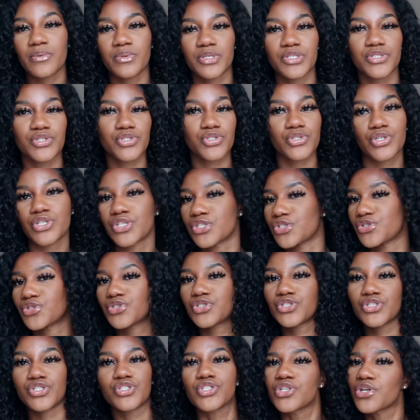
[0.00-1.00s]
what you should and you
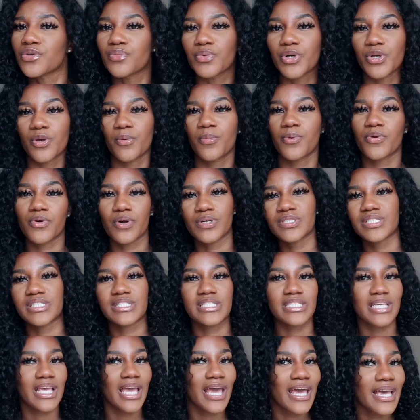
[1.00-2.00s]
shouldn't do, and what your
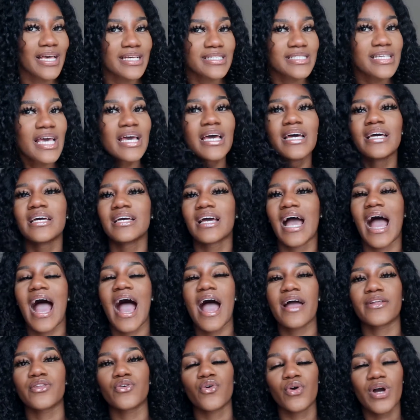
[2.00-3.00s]
porosity is,
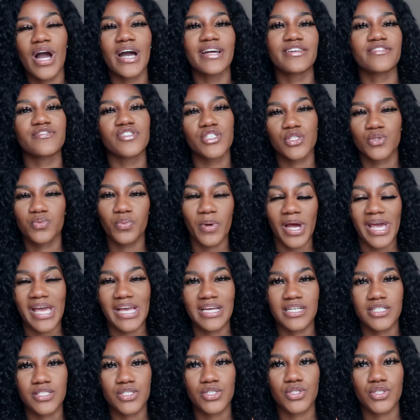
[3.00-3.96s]
and you're kind of swayed.